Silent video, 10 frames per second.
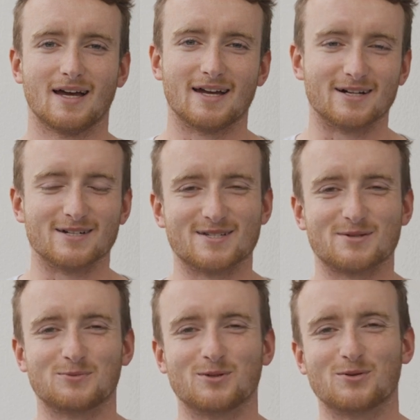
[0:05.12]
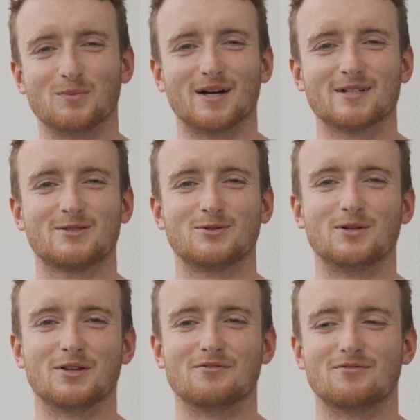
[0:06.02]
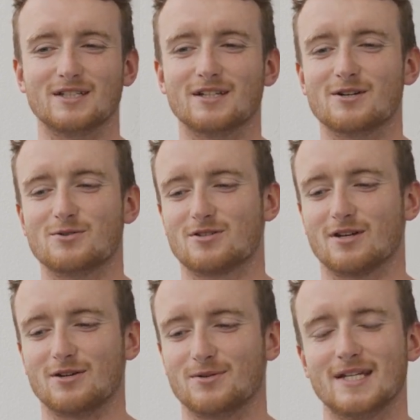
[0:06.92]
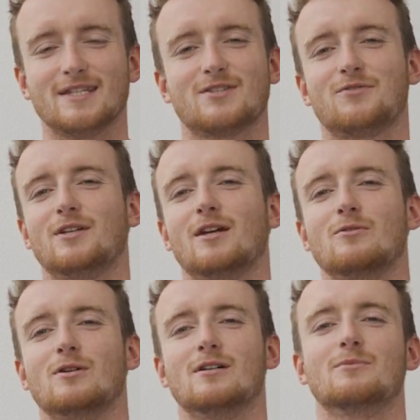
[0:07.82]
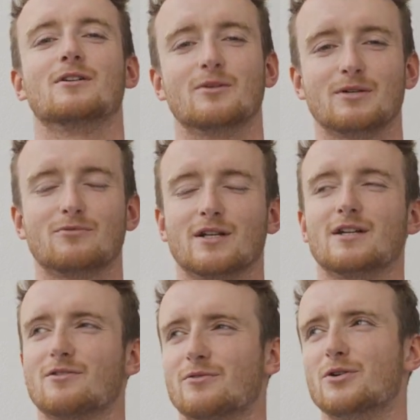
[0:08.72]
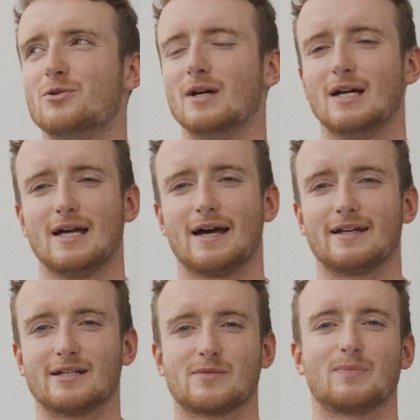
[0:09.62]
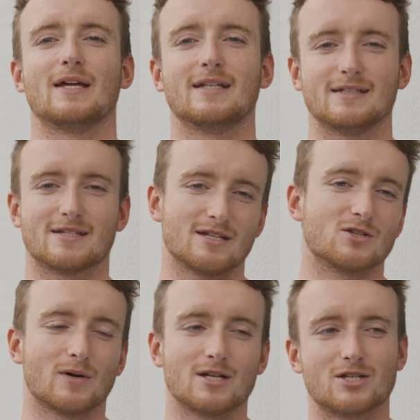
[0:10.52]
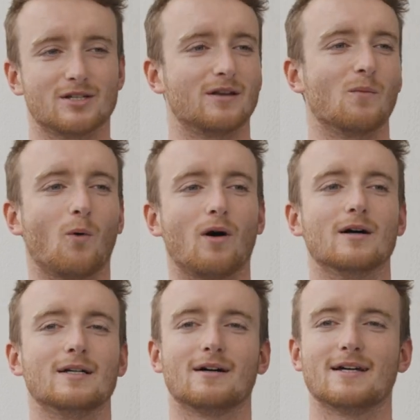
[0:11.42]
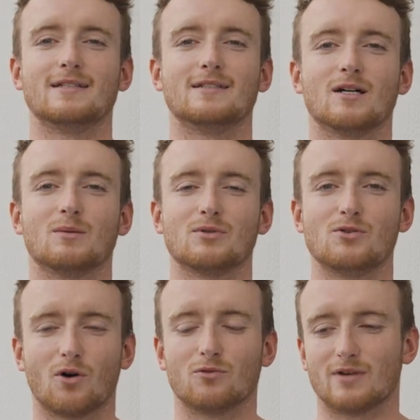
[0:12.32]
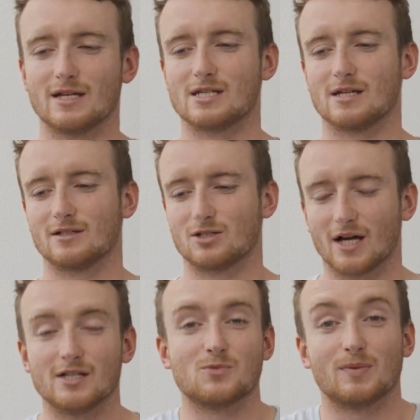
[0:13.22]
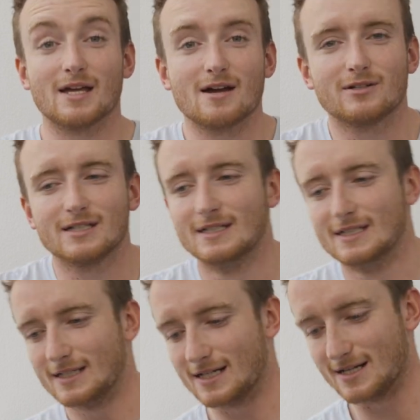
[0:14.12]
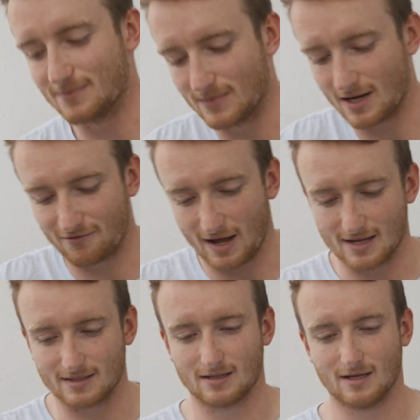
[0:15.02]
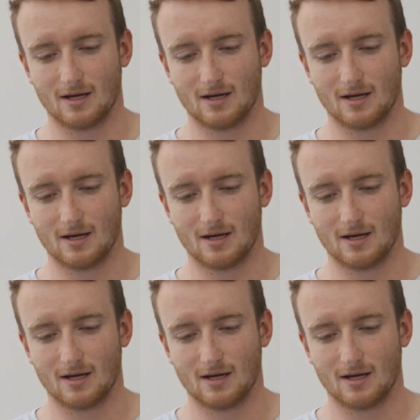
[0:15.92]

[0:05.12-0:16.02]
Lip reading: Hey guys, welcome back to another video. So in this video, I'm going to be running through and explaining the situation and why I ended up not racing Challenge Peguera. I've had